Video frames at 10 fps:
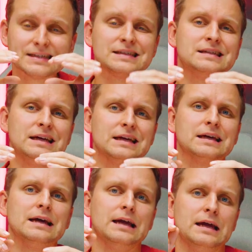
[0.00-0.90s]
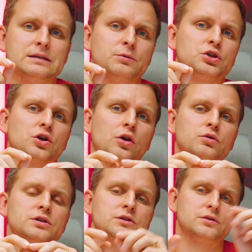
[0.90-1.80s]
stick is much
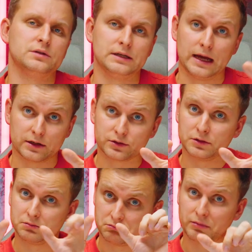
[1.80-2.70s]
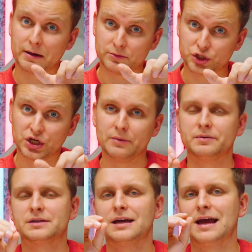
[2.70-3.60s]
closer to the actual RAM
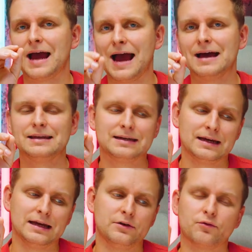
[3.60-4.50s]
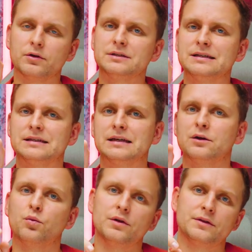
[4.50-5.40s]
chips and it runs in
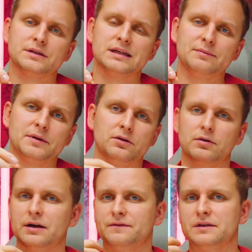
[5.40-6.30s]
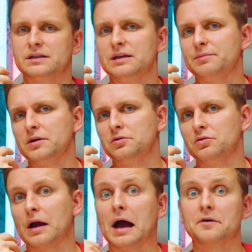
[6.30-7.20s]
sync with the CPU. And if the
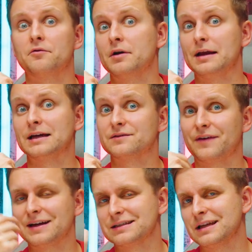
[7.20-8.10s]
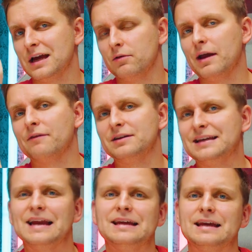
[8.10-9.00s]
CPU can't run it as fast, we have a
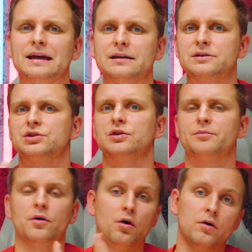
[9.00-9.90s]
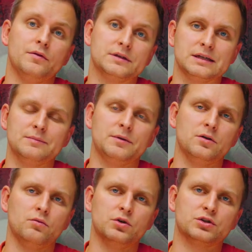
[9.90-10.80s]
dedicated chip on the
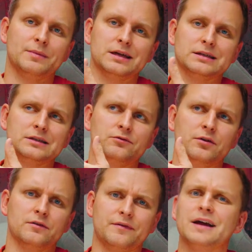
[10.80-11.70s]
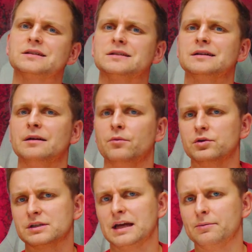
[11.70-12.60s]
CPU, which makes it run faster and
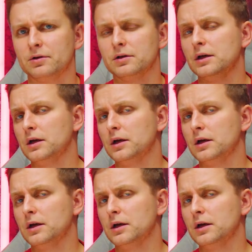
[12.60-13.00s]
more stable,